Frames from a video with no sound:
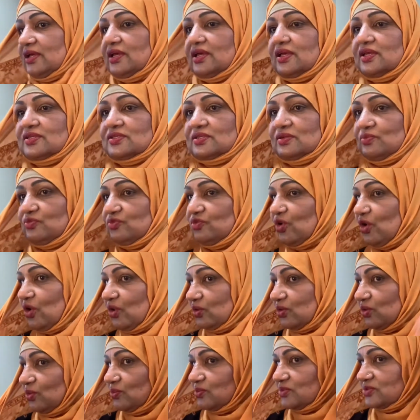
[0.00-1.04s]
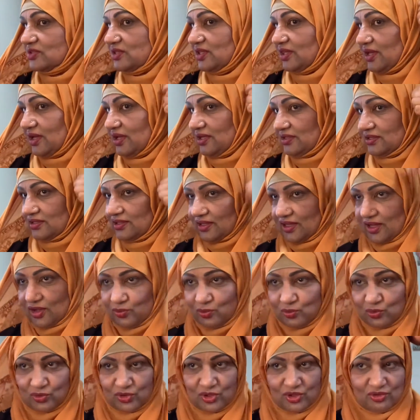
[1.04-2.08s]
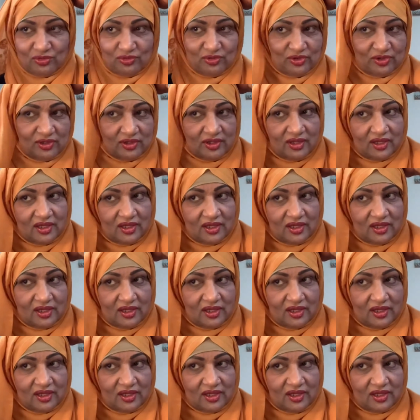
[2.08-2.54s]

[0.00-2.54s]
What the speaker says: some volume. See that? How beautiful.